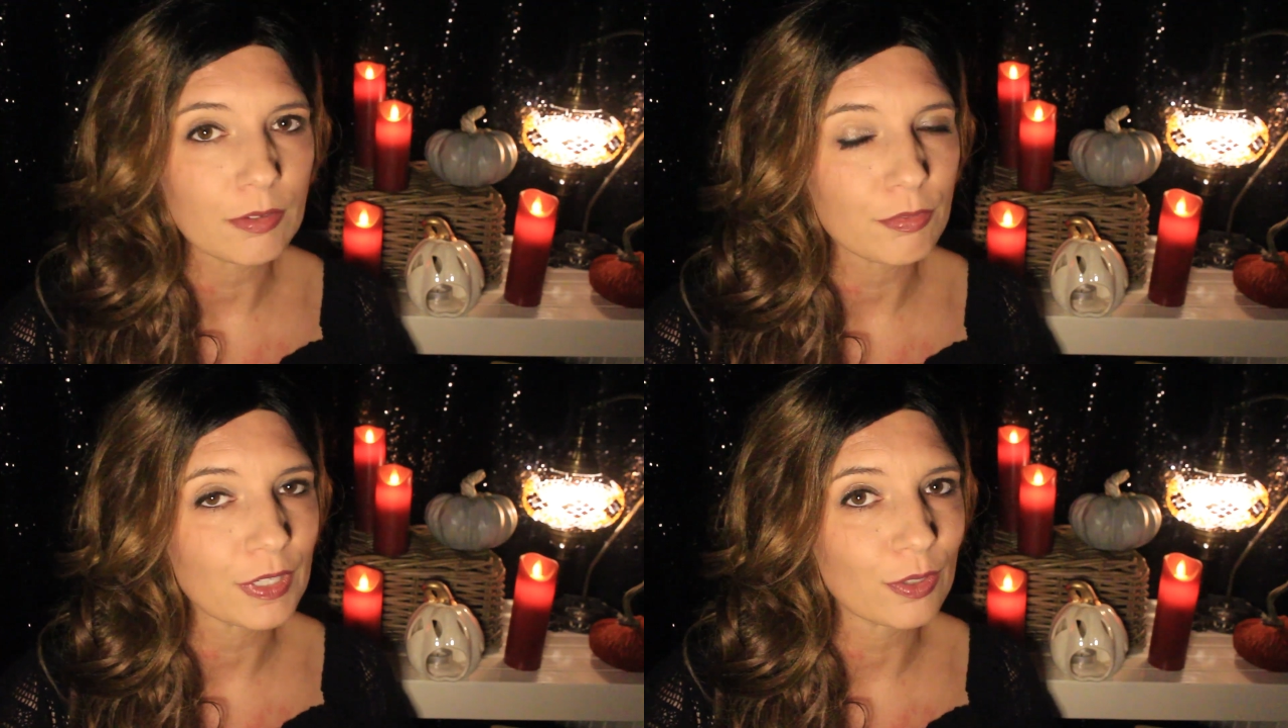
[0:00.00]

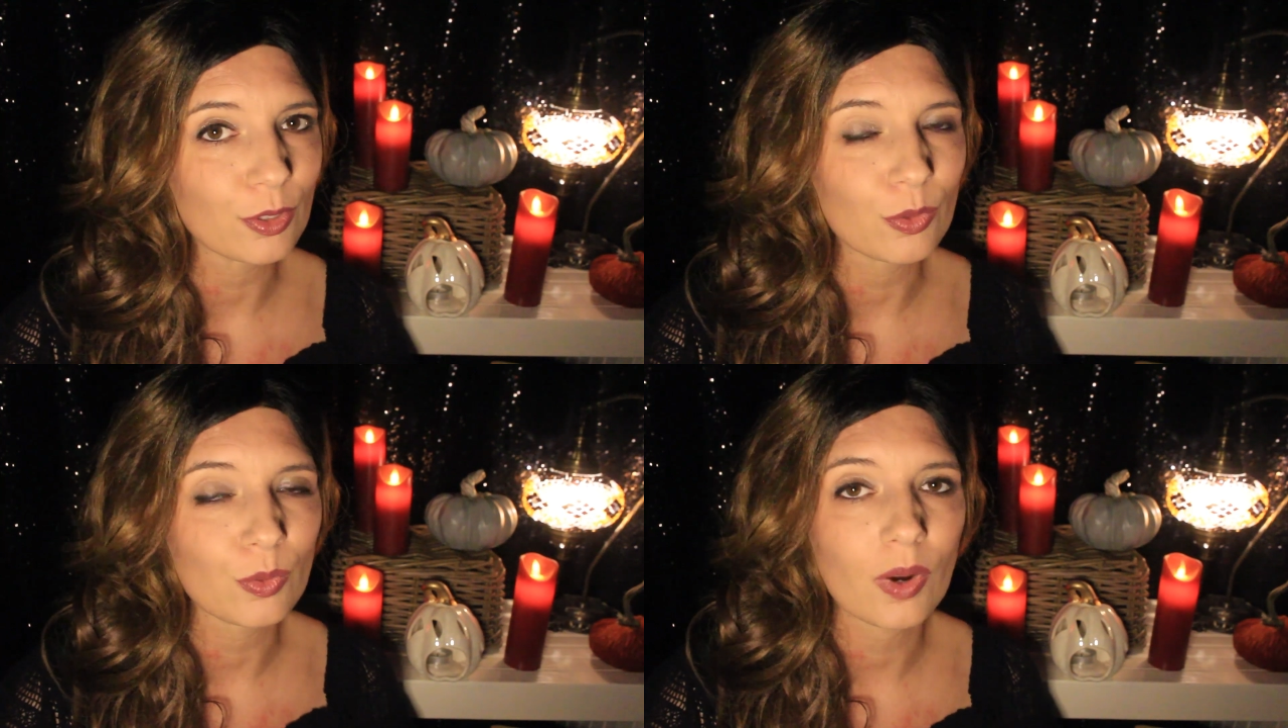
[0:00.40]
and
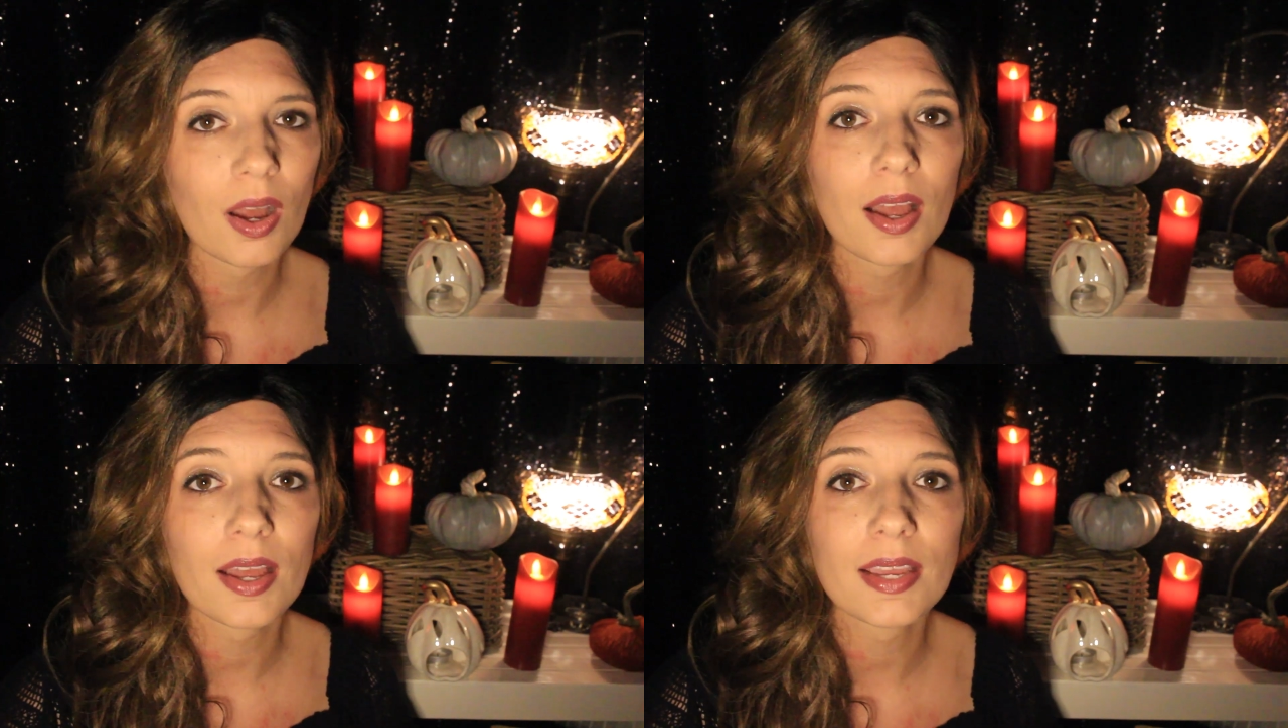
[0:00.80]
feel the
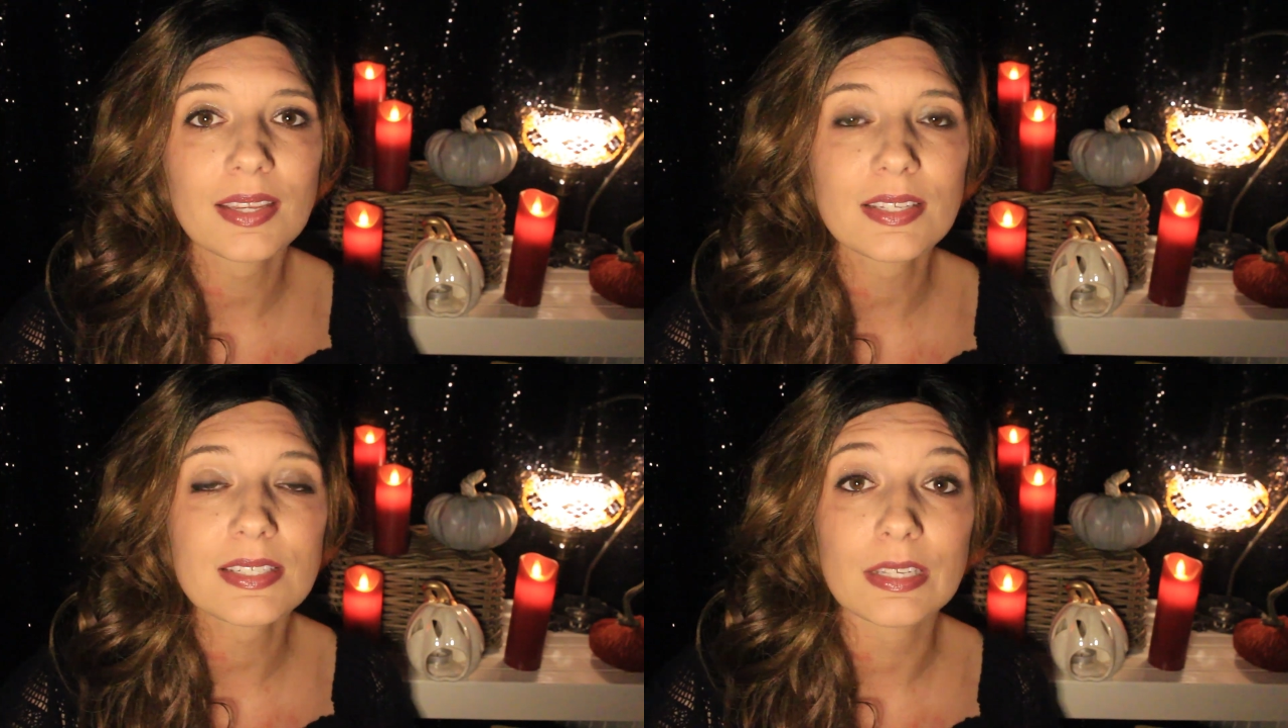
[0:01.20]

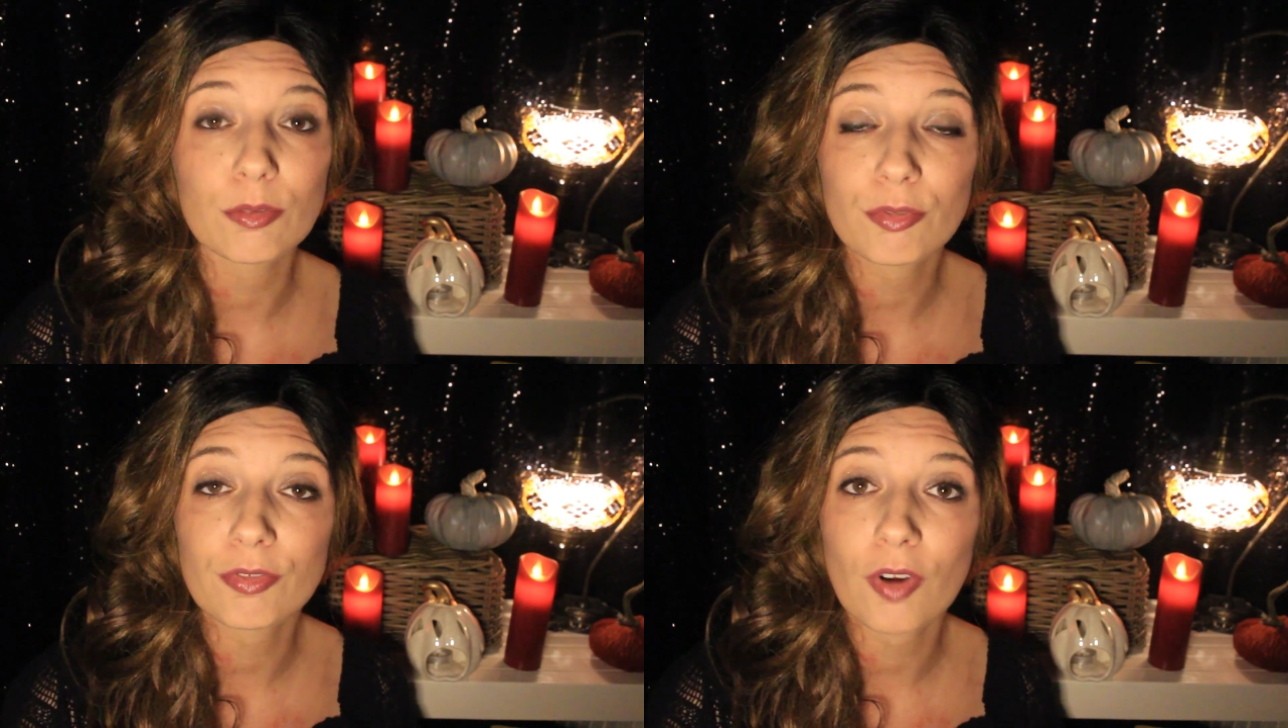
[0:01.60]
rise
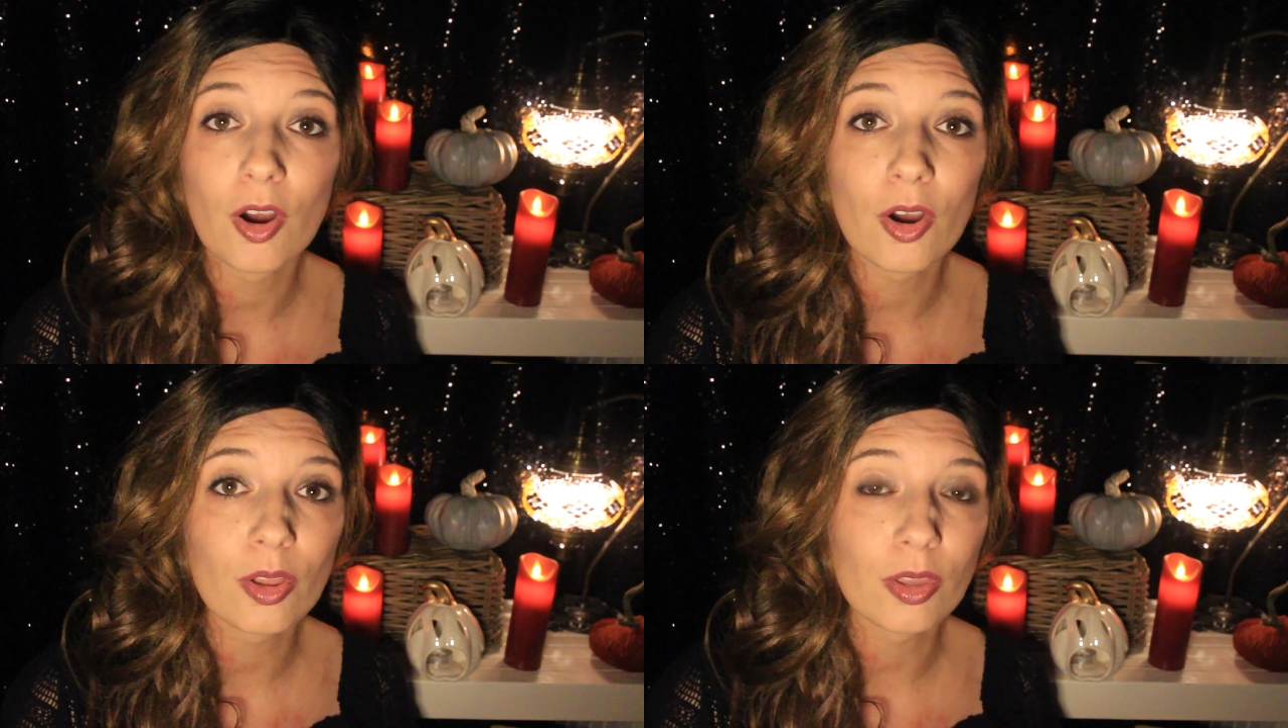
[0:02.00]
and
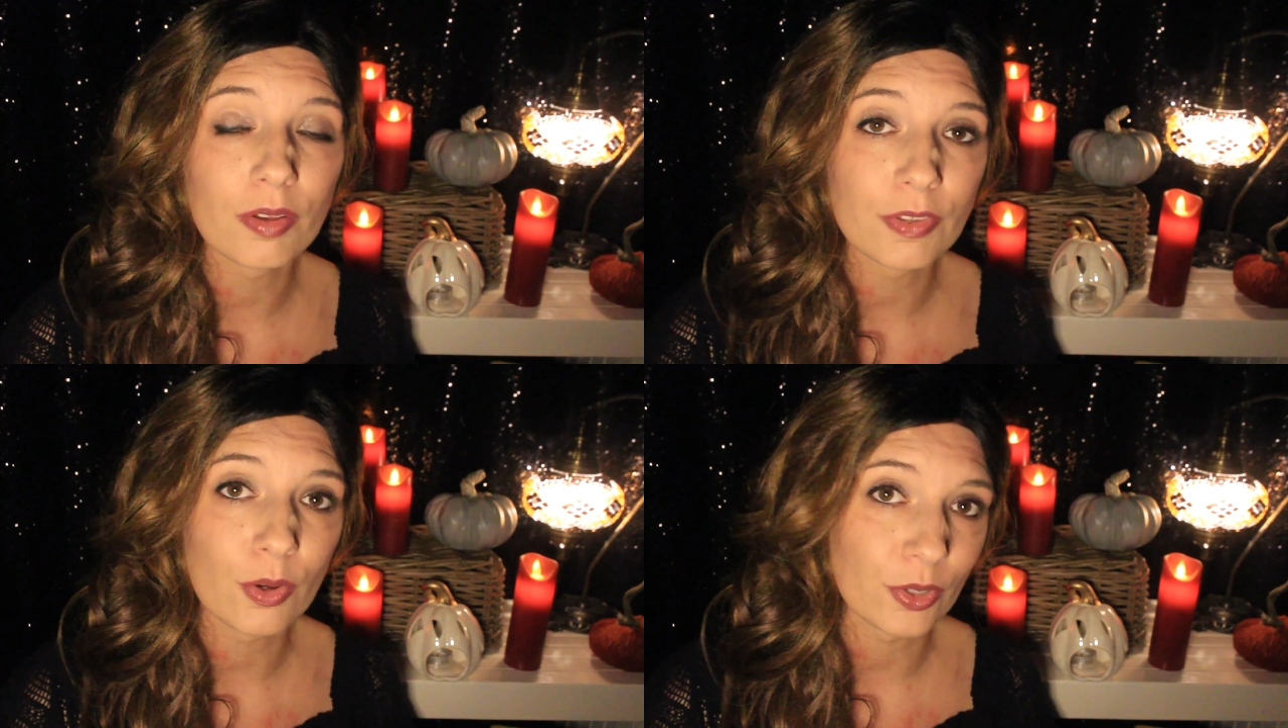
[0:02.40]
fall
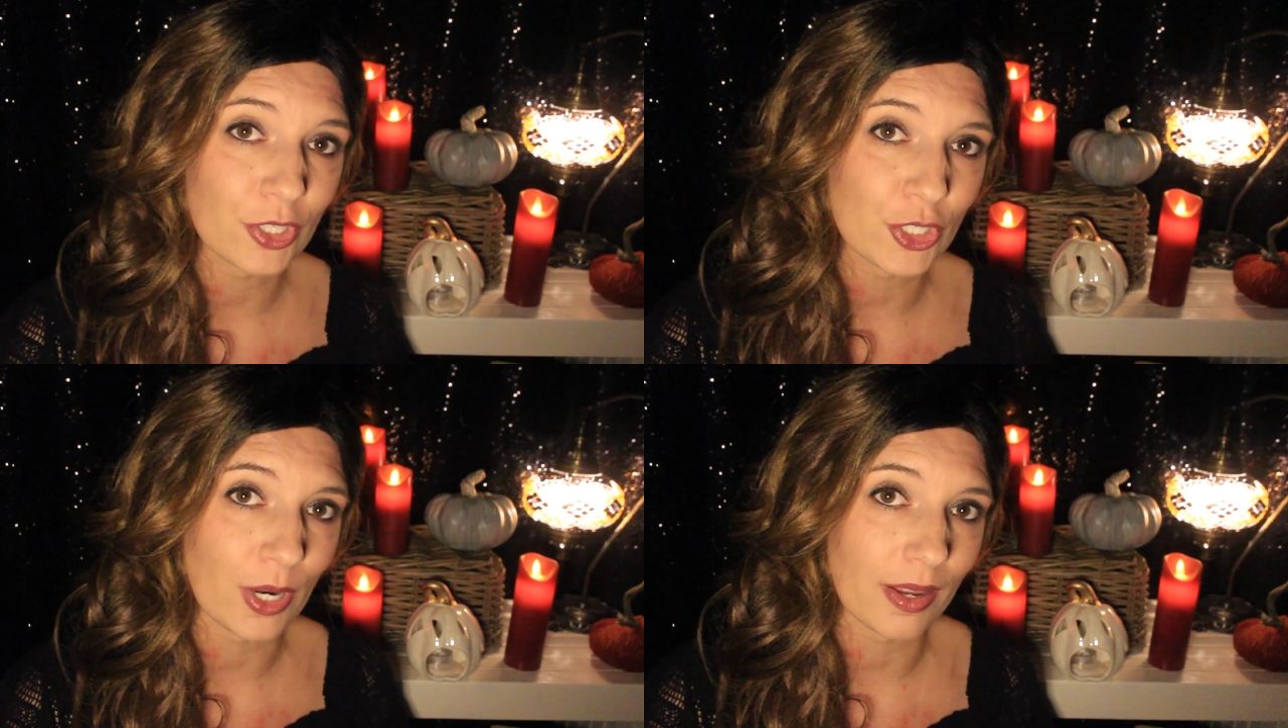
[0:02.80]
of your
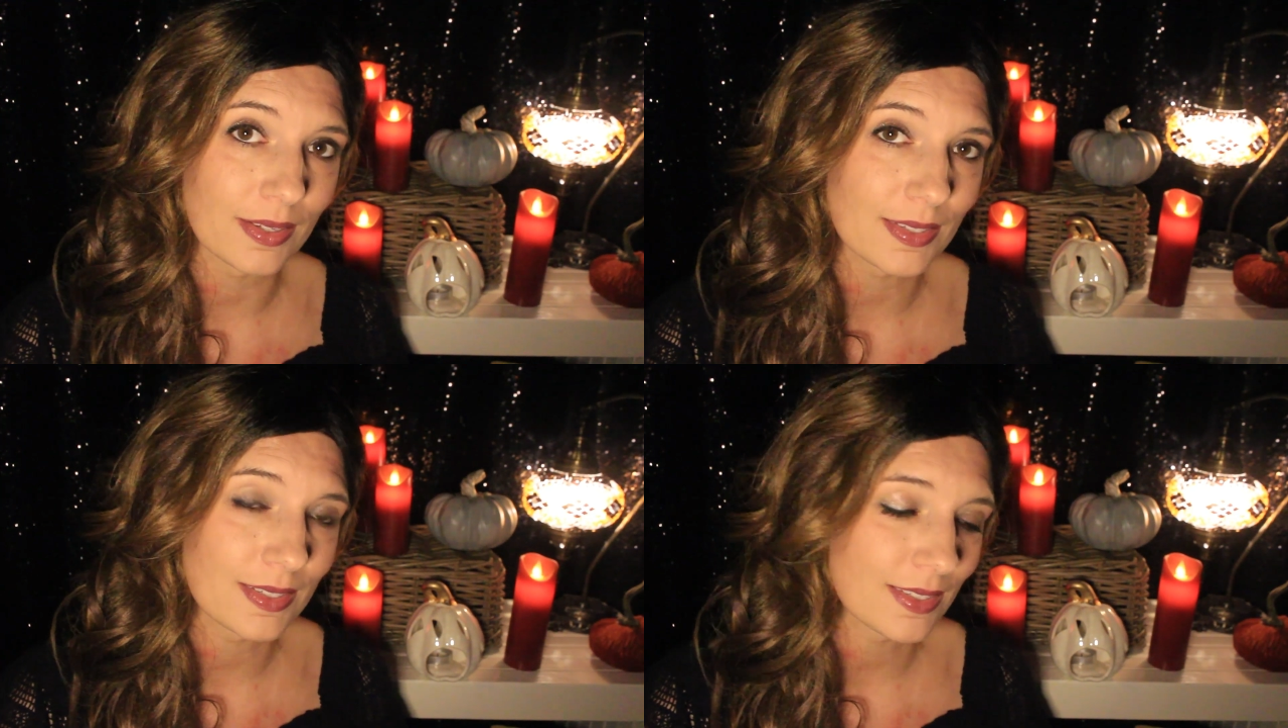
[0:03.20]

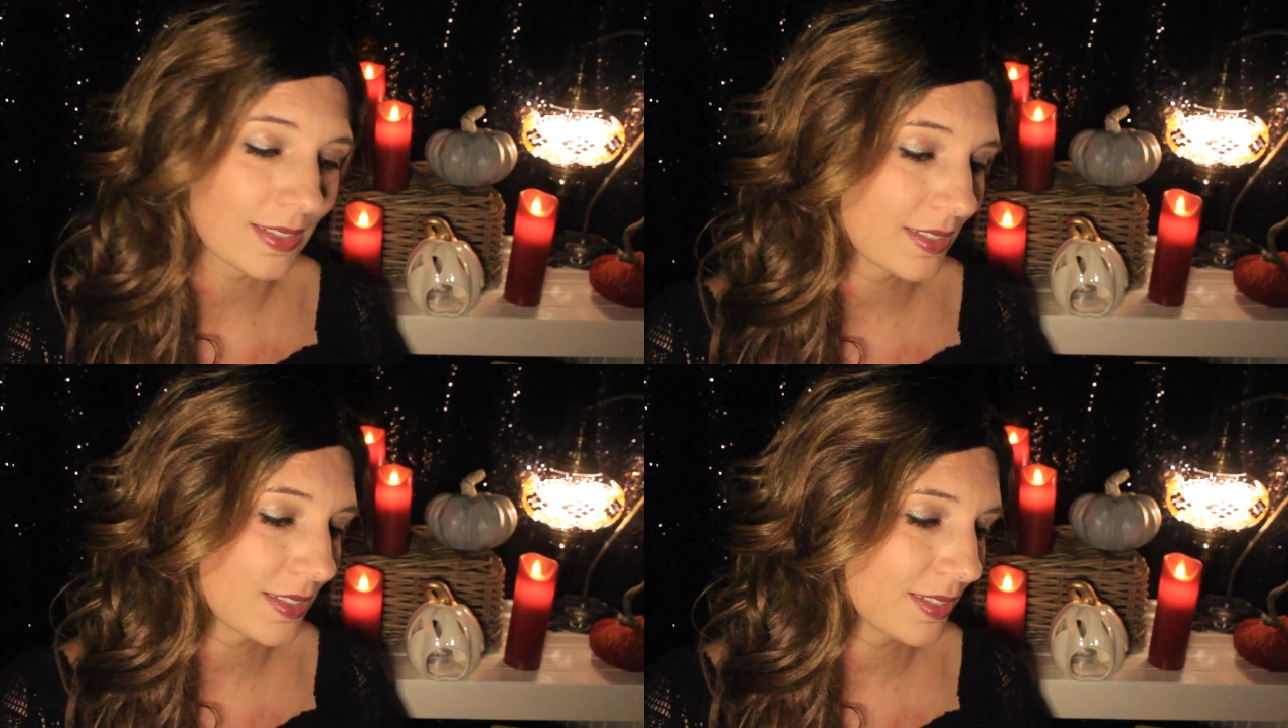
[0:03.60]

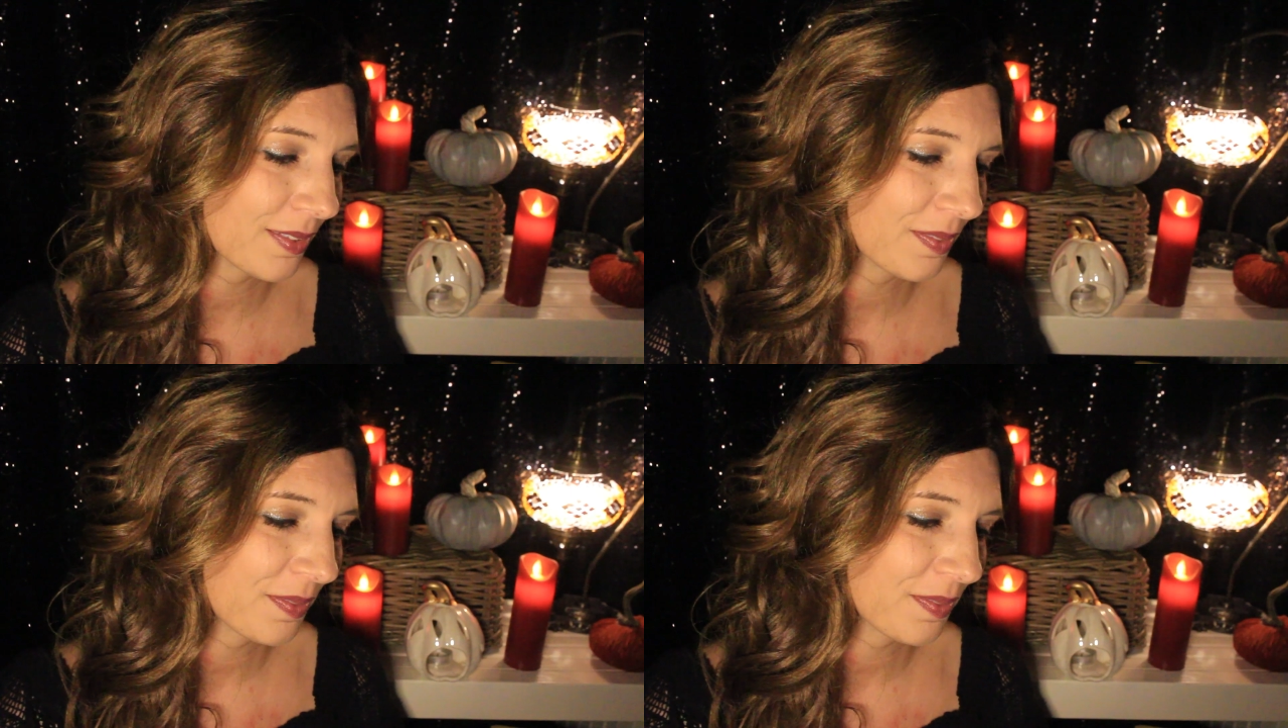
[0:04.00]
chest.